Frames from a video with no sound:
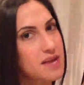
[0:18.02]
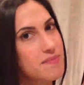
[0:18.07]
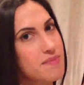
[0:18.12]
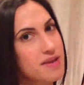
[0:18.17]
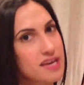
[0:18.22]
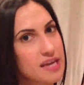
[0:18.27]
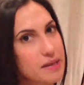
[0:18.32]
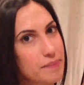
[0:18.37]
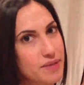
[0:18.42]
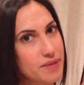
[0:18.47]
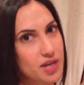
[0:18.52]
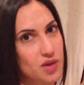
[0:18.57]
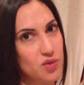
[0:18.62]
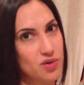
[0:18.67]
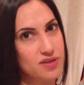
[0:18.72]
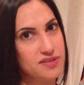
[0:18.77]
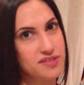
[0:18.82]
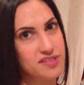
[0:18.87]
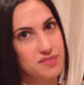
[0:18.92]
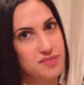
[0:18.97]
I'm making mini
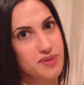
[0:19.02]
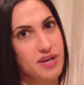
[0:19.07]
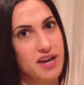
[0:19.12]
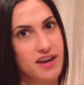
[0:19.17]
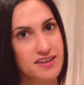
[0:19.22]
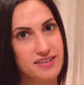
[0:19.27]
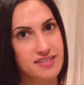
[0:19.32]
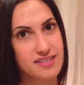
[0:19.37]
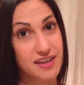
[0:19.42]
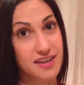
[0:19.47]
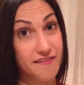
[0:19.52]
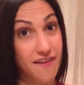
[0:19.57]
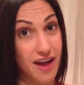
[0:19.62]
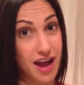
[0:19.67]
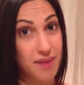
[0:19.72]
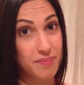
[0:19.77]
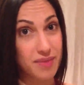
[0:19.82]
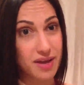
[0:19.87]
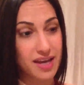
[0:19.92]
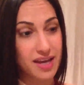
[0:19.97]
ones is because if
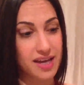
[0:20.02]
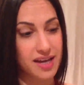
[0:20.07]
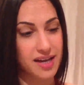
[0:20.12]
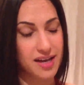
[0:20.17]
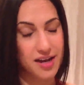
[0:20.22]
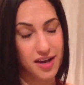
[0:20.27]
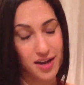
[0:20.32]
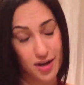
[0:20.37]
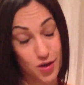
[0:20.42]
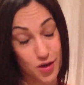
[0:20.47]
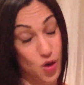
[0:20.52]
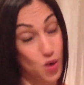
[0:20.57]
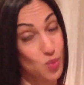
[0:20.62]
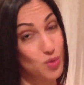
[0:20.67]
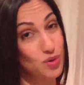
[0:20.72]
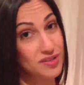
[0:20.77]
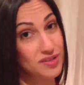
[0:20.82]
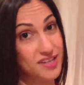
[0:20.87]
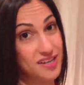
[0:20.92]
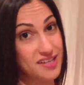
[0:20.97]
I make a
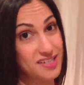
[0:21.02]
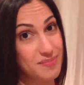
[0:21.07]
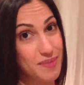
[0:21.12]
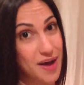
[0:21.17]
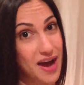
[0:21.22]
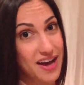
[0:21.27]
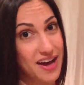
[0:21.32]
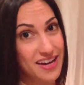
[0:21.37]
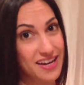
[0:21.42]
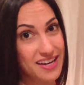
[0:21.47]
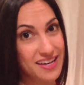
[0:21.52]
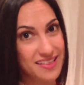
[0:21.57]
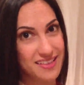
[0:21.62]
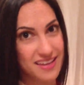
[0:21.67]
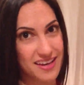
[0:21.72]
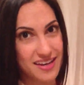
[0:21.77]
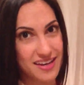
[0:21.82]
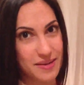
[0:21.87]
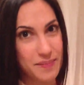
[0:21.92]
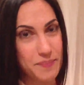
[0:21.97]
normal size pie,
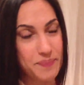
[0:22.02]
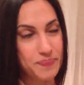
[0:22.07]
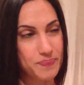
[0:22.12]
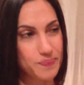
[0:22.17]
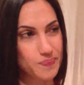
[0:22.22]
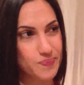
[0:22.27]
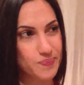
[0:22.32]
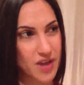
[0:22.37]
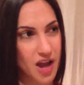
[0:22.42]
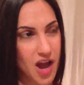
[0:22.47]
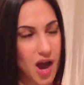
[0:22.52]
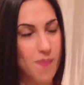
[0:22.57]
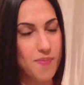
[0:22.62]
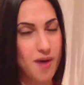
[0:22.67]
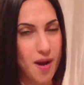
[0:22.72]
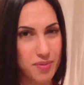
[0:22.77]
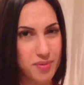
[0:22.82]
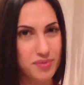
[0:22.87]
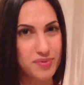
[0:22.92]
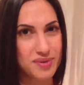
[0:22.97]
then I'll
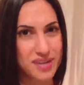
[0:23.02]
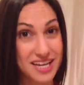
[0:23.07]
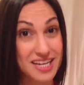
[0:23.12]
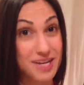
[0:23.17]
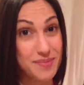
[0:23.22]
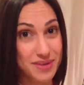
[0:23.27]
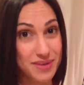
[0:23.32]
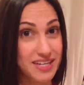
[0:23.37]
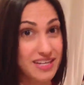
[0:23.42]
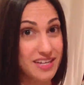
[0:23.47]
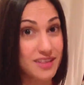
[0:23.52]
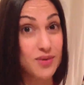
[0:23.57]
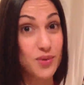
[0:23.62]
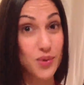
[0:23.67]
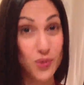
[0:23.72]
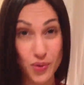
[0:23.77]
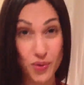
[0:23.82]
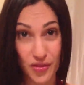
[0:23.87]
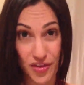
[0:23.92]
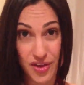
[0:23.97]
probably end up eating the
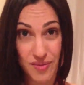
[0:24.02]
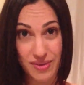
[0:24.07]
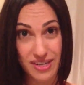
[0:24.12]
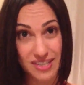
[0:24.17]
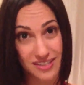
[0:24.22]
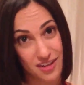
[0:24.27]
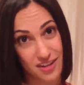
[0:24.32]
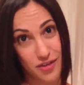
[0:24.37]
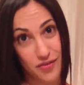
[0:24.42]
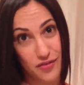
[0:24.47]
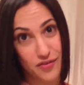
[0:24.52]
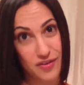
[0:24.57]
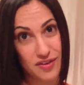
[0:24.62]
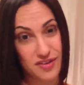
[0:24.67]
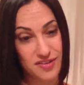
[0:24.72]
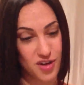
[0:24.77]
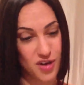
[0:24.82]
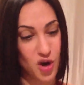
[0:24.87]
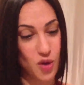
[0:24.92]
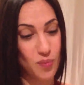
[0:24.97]
whole thing myself.
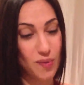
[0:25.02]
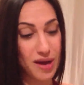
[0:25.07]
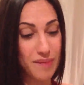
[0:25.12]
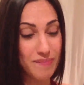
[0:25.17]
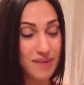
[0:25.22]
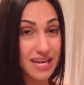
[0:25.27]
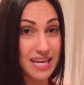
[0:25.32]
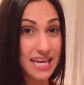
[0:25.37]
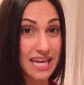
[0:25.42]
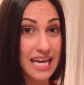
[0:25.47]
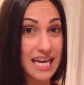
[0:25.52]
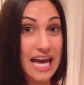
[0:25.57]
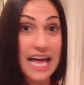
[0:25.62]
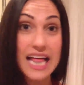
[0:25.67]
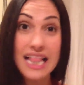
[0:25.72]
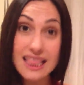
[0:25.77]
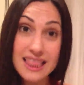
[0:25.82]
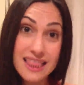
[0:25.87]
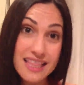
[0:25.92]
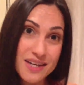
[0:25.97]
So by making
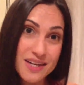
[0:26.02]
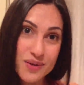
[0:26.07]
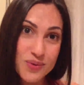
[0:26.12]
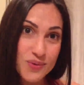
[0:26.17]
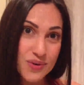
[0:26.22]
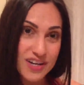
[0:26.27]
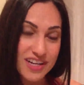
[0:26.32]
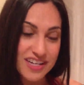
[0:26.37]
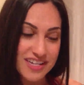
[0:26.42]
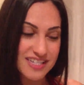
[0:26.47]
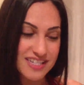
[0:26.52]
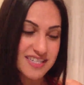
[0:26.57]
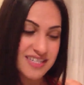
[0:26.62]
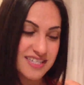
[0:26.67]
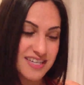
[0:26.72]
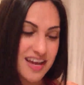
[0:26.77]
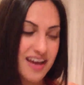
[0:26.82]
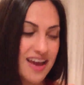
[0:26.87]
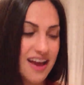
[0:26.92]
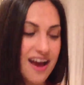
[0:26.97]
little ones,
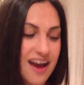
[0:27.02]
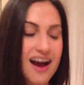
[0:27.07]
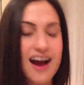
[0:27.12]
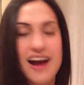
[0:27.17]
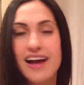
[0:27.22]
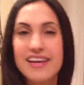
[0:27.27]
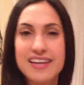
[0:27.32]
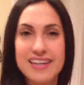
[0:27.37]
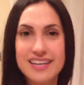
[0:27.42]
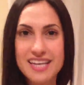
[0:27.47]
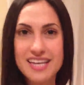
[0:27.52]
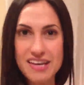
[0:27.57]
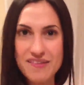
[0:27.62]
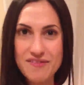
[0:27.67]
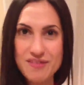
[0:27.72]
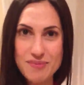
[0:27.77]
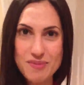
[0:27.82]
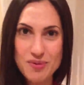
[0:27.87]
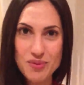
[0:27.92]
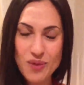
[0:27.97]
I can give
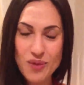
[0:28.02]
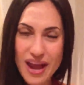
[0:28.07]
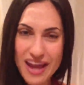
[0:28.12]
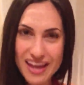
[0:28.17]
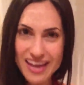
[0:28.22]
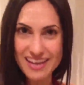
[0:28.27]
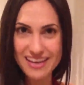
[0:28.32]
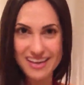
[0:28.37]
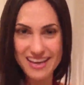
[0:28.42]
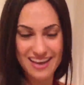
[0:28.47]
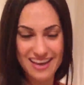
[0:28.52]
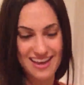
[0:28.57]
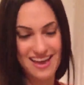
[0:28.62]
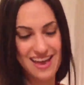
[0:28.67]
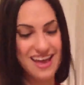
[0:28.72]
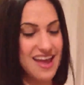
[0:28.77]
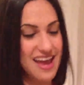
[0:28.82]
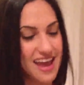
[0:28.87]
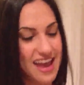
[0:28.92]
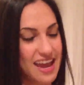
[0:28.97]
them away
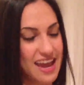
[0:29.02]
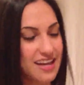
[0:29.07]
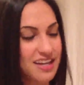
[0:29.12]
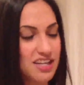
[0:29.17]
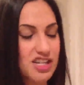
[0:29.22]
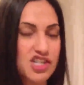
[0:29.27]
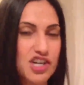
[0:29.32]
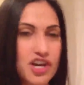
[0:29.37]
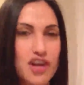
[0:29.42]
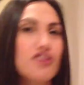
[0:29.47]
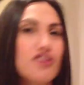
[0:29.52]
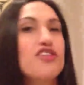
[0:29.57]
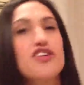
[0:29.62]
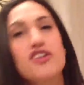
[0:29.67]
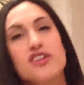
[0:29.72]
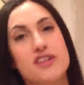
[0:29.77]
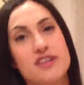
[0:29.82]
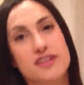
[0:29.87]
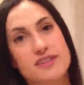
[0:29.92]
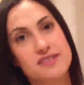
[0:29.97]
and share the
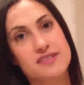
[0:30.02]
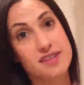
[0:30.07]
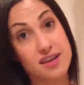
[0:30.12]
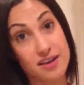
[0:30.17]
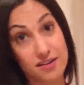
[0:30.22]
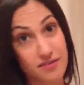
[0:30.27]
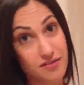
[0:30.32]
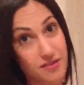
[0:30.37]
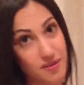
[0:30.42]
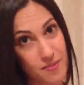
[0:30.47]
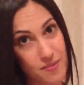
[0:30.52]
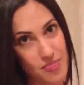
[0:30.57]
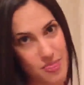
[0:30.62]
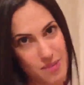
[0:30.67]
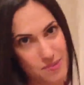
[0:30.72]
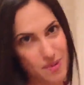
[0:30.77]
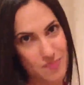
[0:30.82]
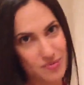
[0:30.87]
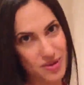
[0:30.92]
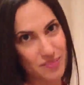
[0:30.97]
goodness of the
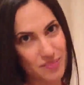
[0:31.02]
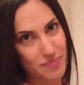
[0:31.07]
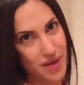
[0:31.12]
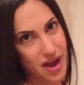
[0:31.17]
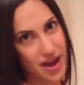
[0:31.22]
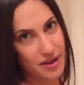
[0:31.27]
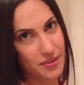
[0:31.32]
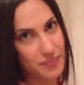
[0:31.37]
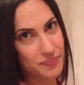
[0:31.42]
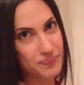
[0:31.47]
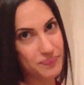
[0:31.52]
pumpkin pie.